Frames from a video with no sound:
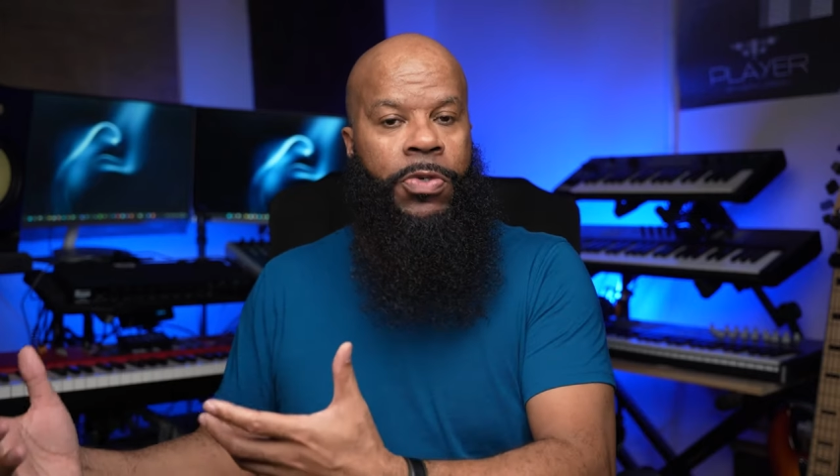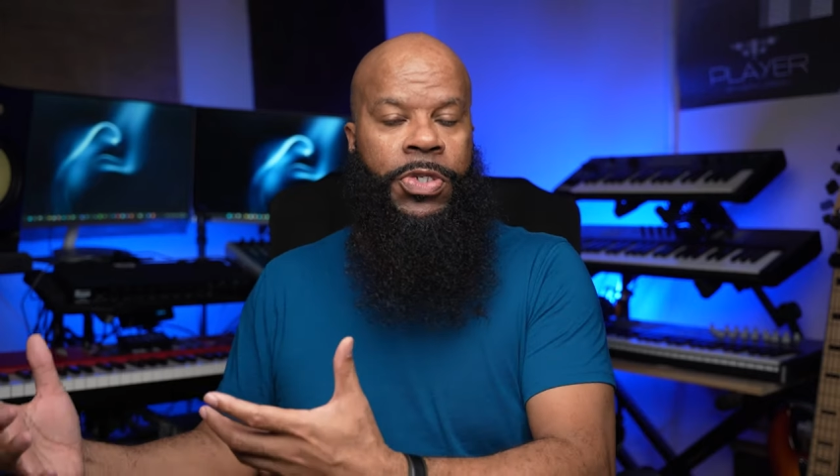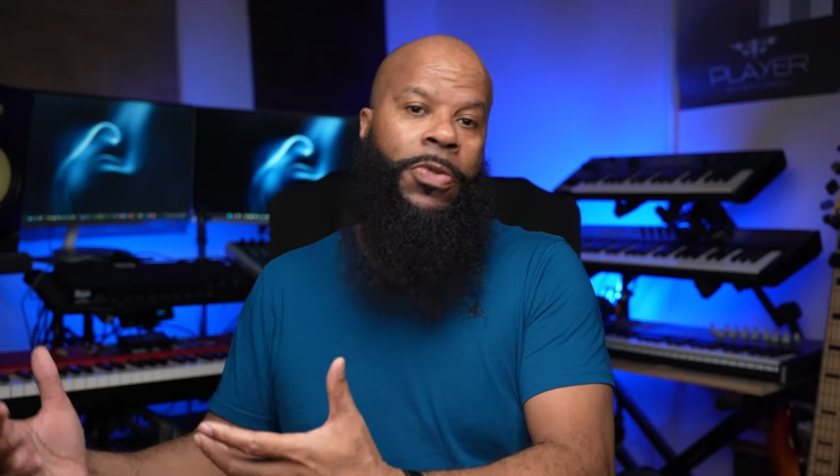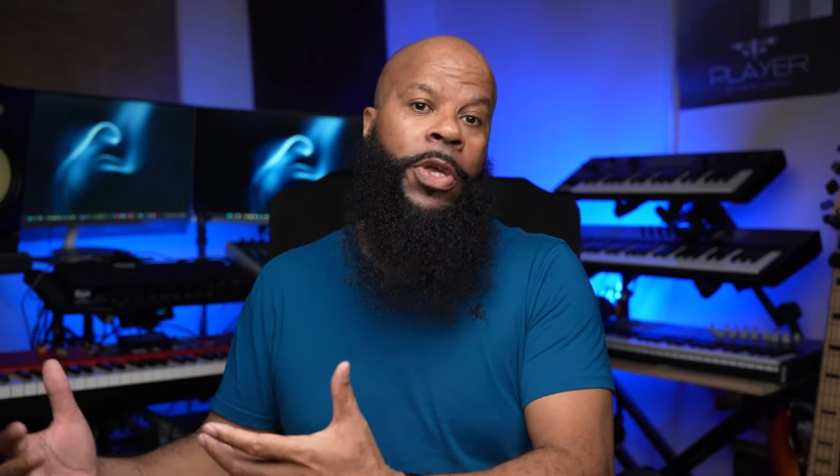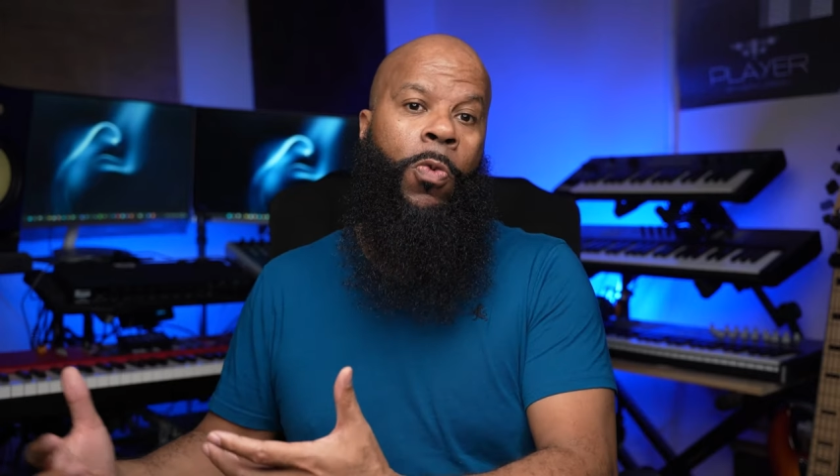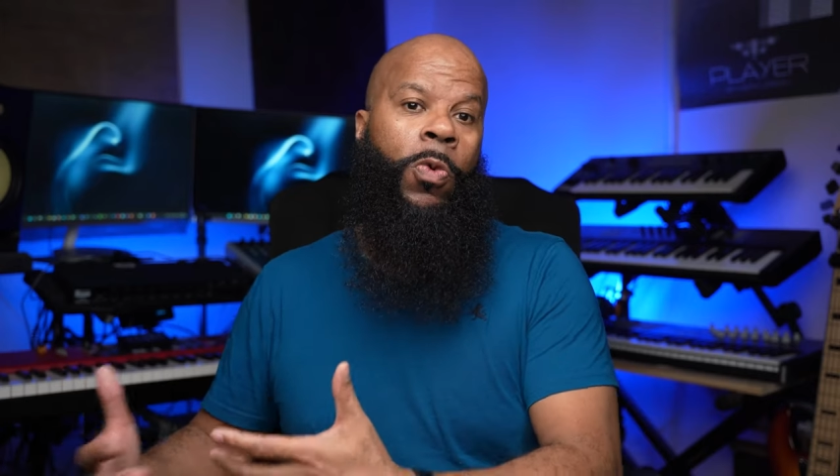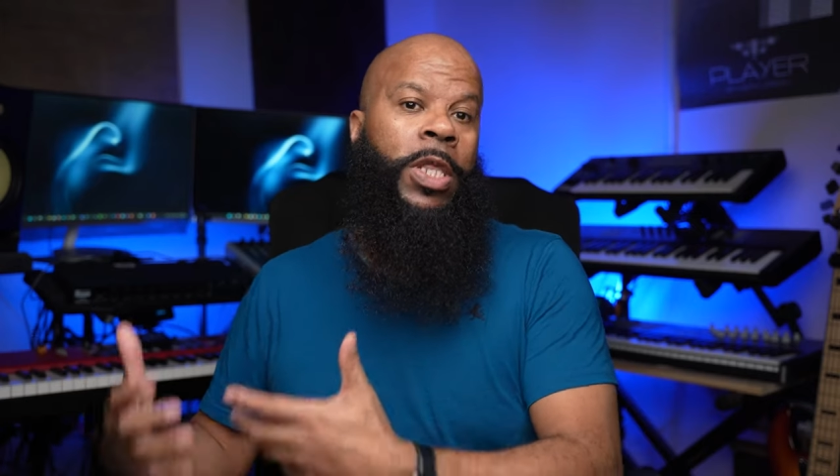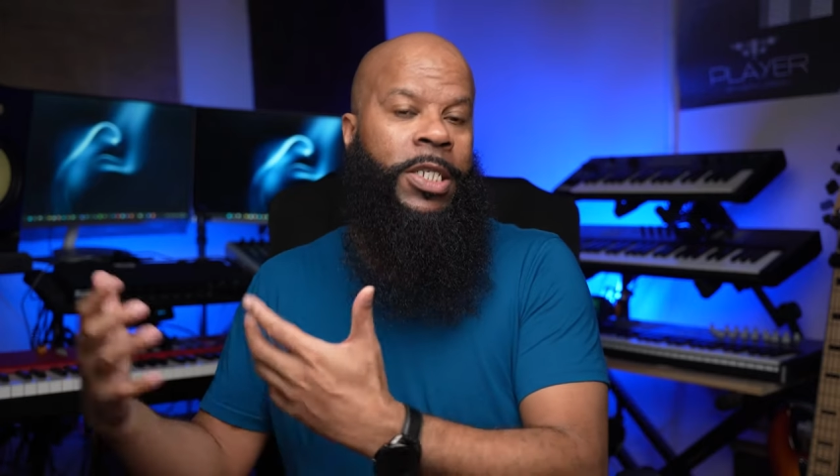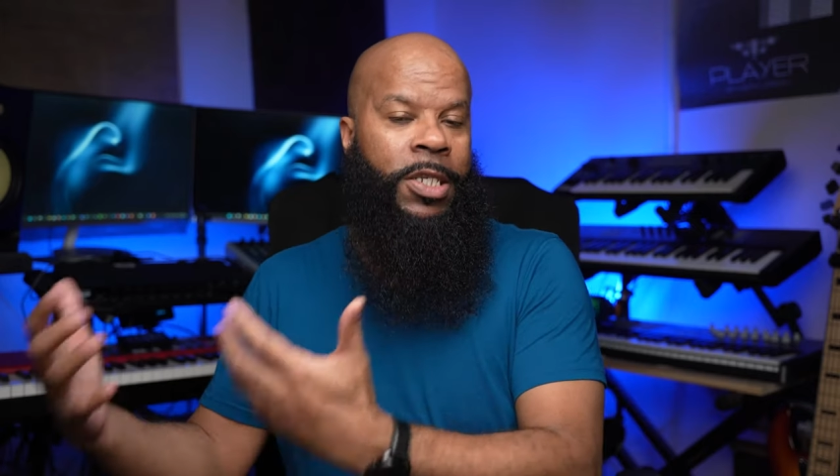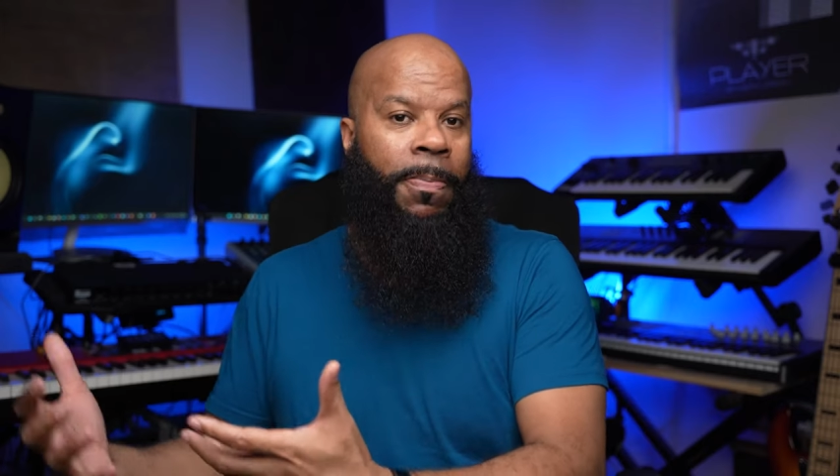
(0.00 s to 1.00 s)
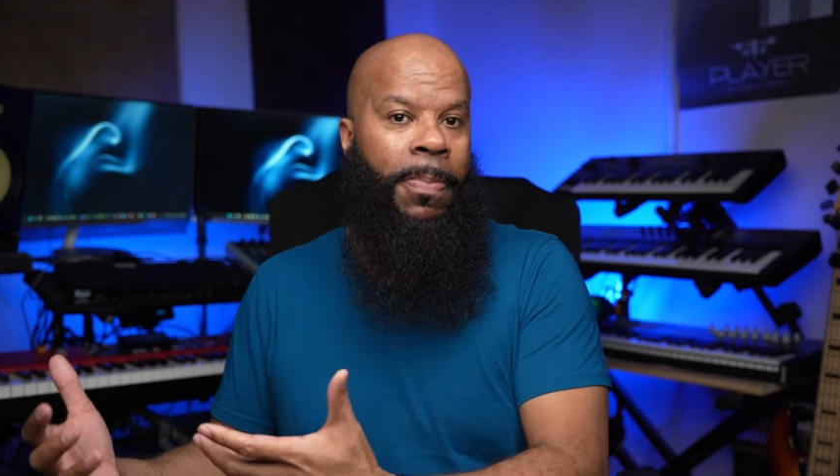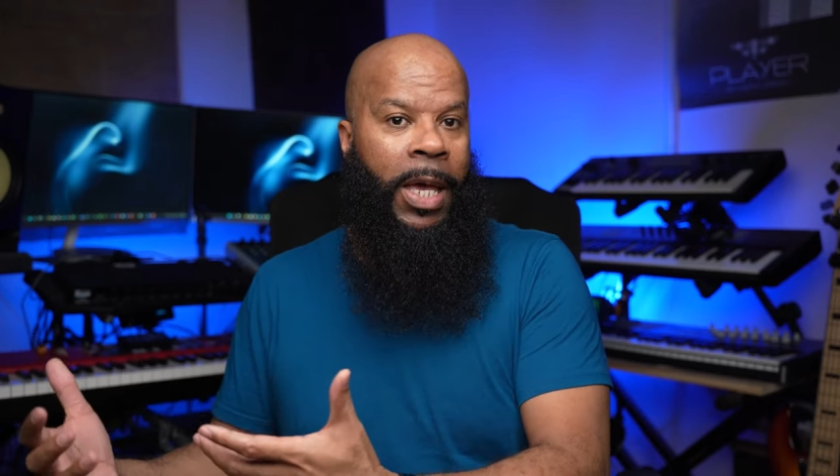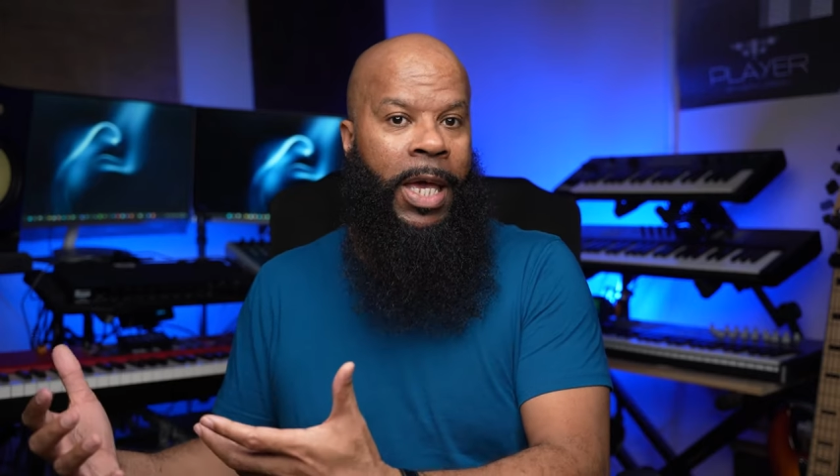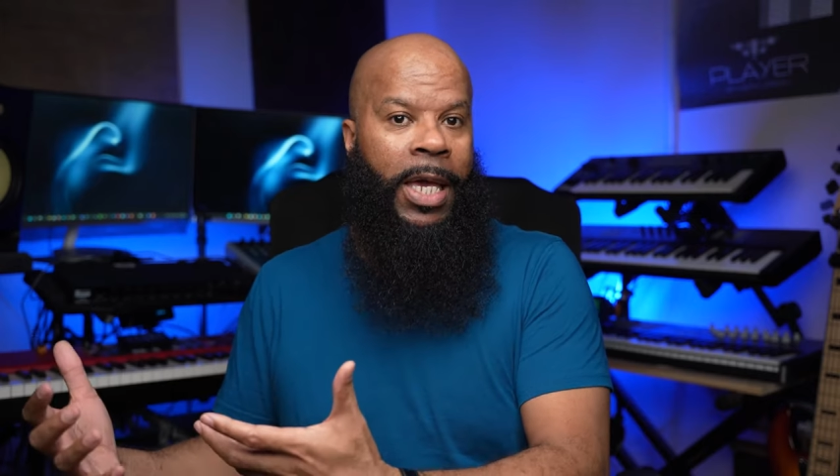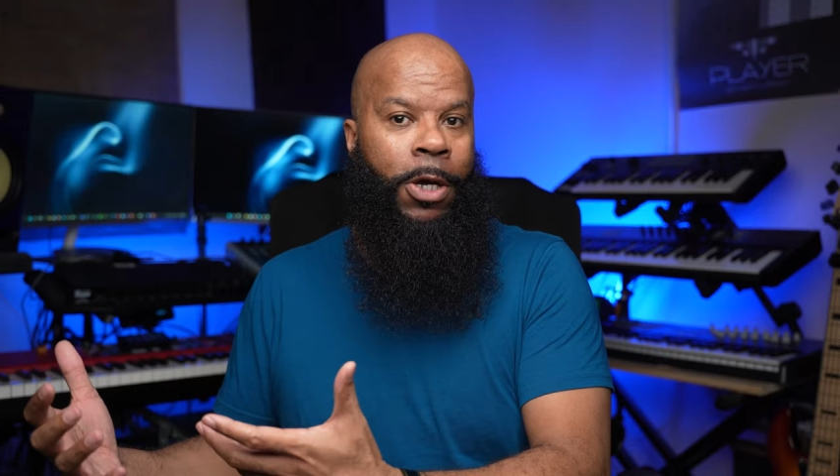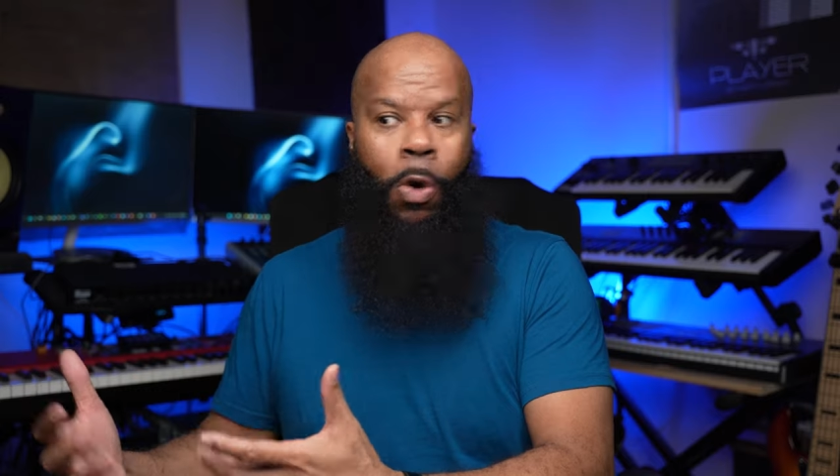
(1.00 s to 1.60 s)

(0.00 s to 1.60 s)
so they're willing to pay